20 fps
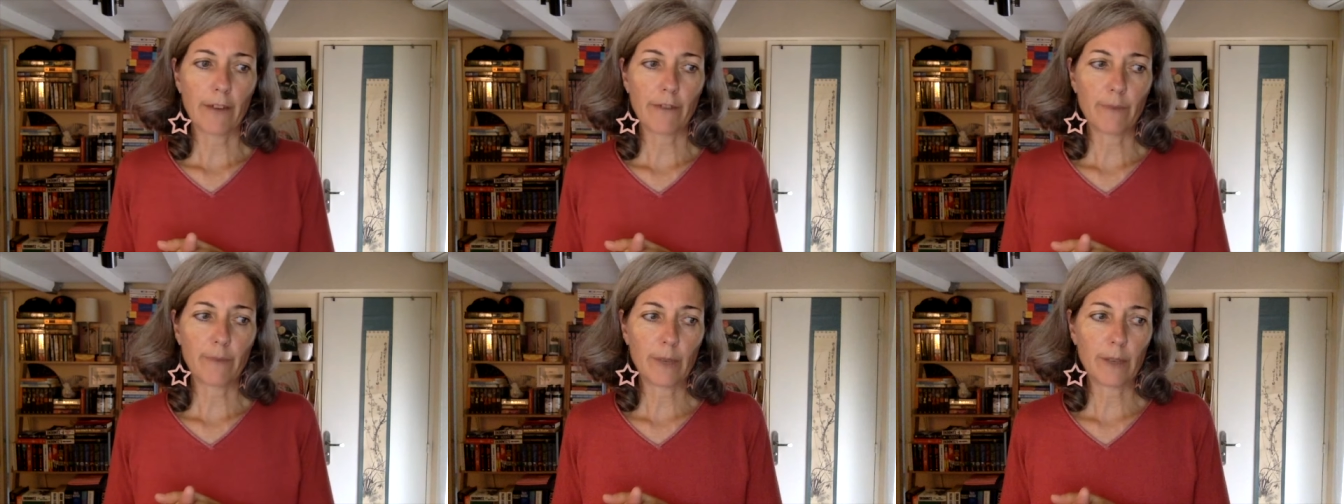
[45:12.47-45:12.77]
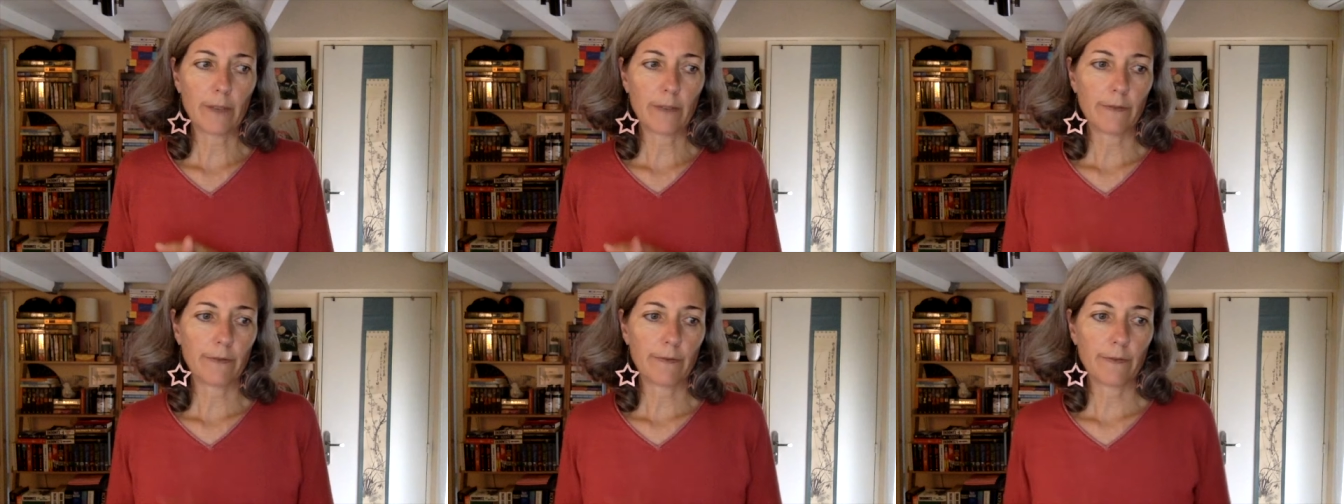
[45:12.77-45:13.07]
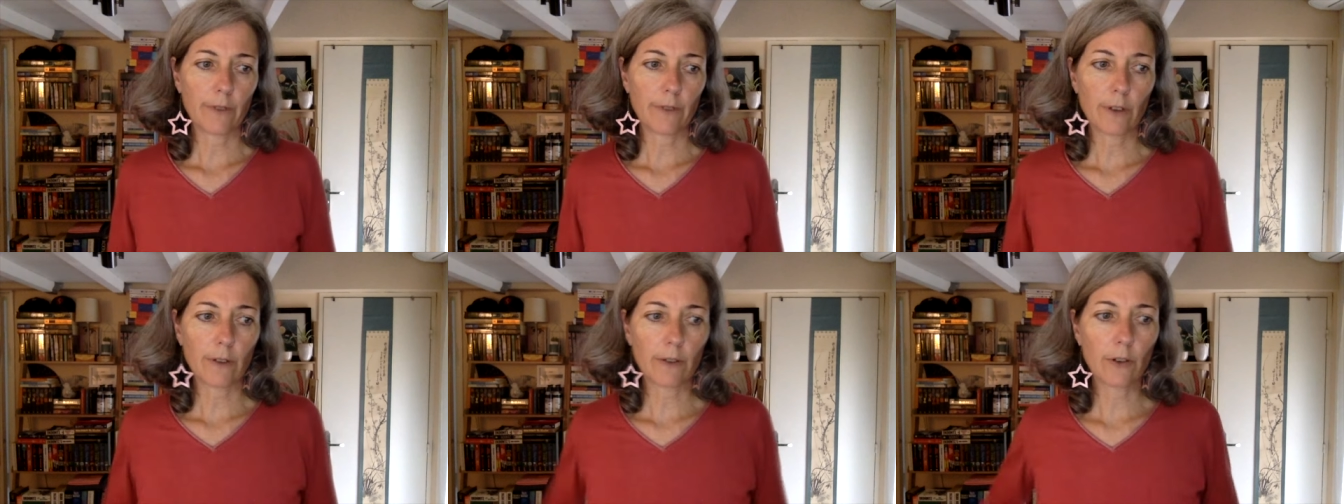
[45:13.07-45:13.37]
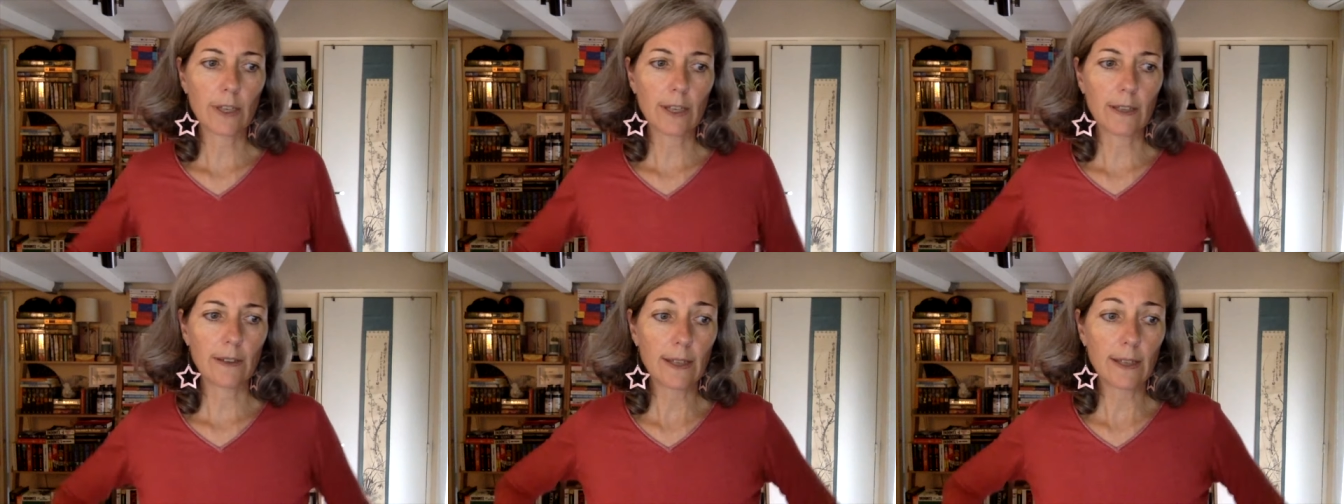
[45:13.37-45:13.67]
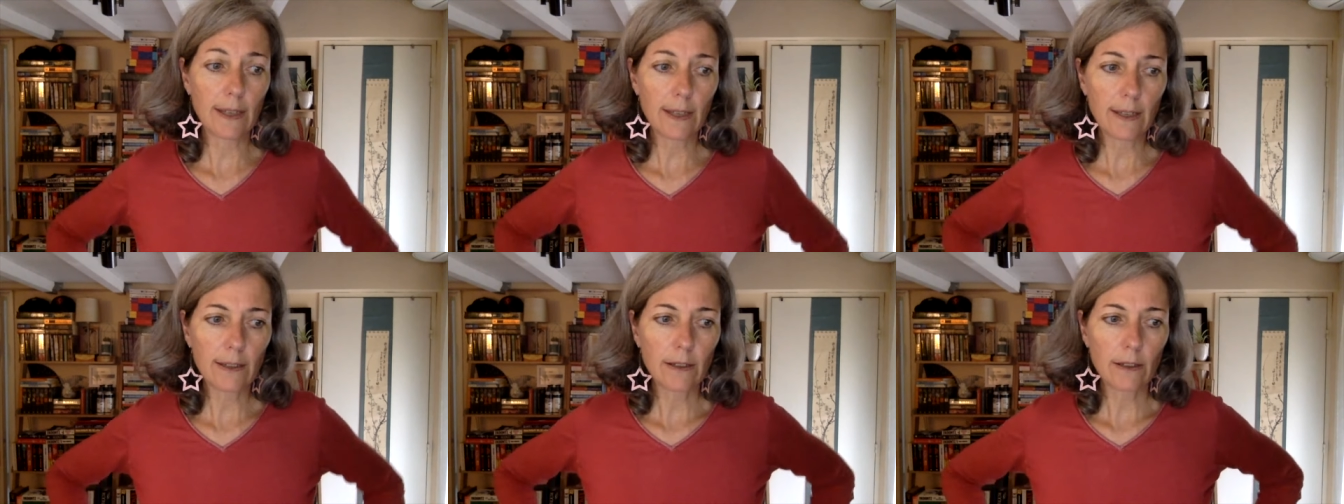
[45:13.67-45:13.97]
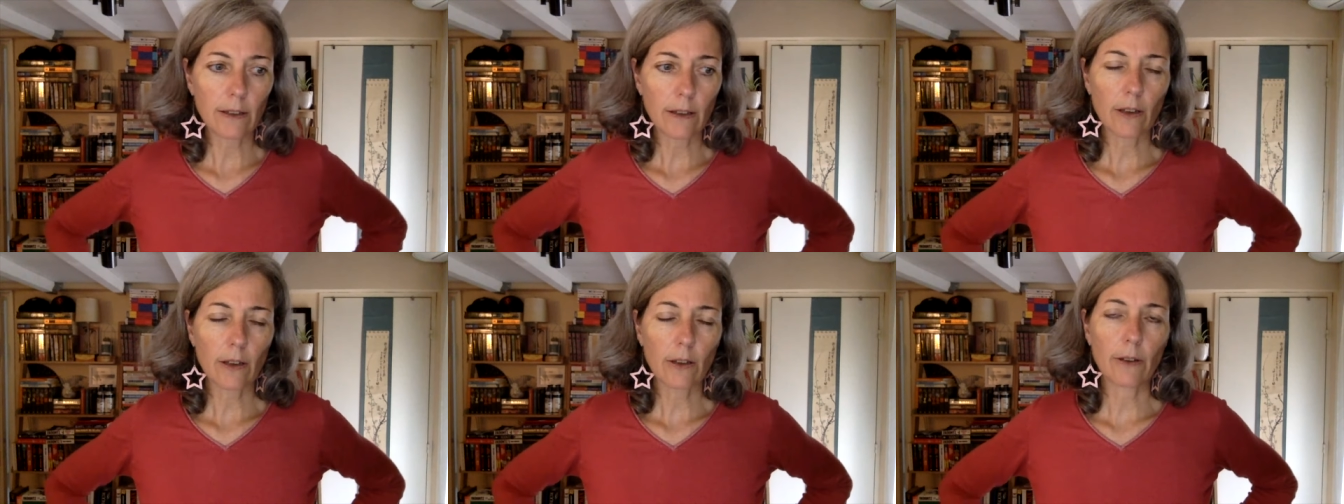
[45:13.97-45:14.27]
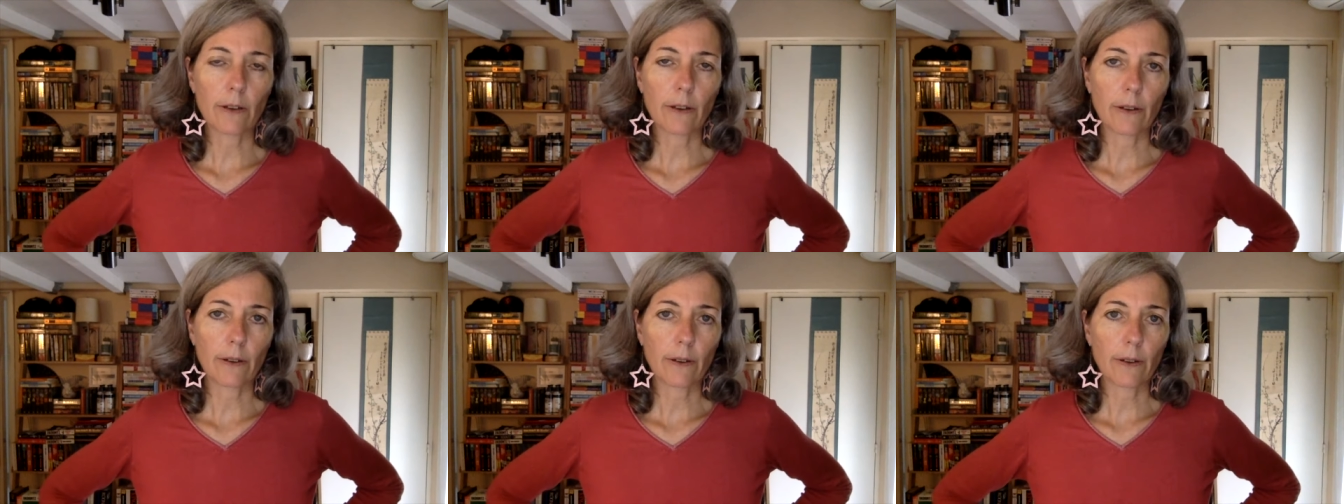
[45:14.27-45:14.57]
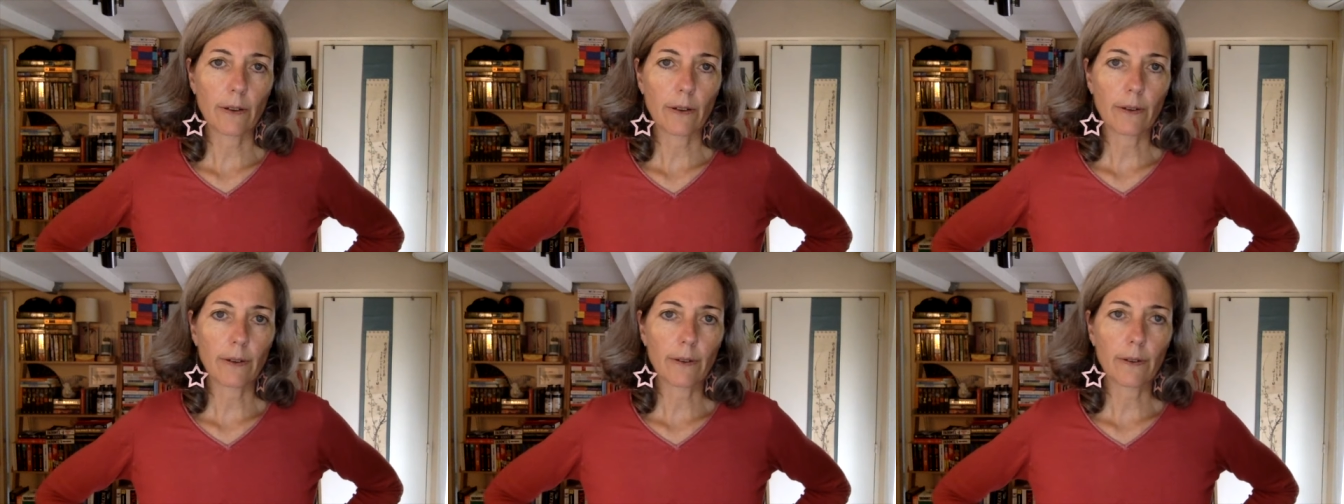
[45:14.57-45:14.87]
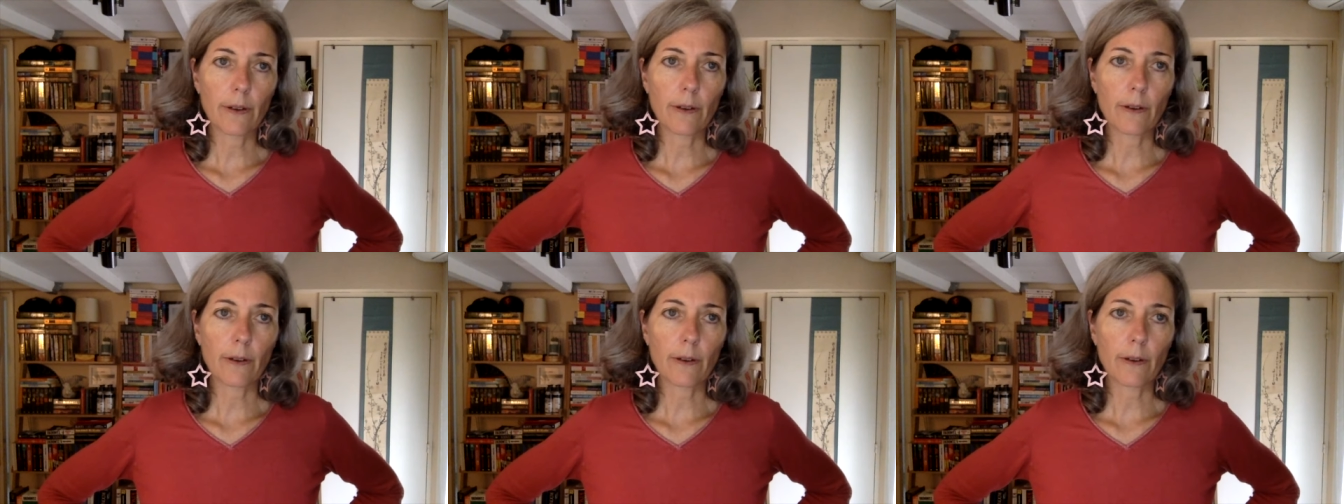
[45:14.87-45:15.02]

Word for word: I've been keen uh,